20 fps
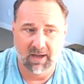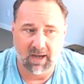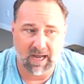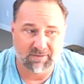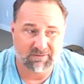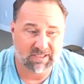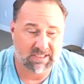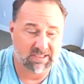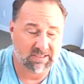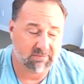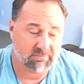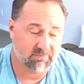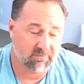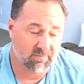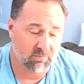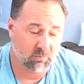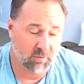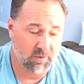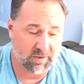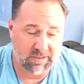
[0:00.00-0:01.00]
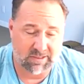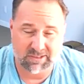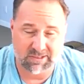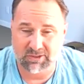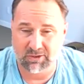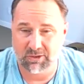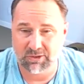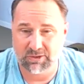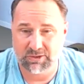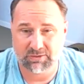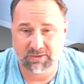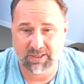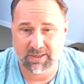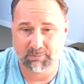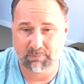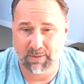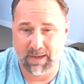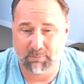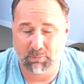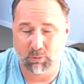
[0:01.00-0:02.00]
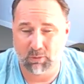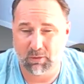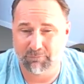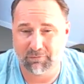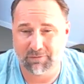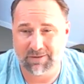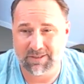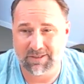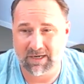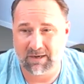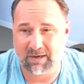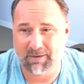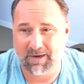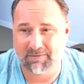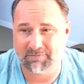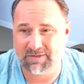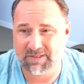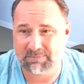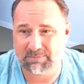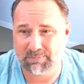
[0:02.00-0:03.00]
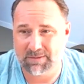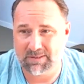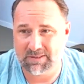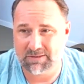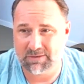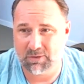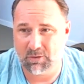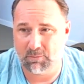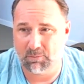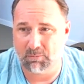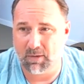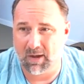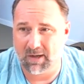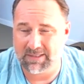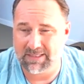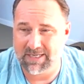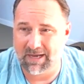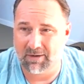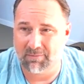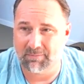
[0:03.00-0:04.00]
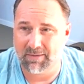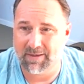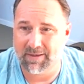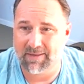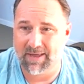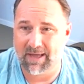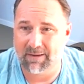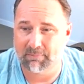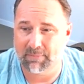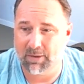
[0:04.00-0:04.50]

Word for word: I just with this surgery and paperwork for retirement, I've just been so bogged down by that.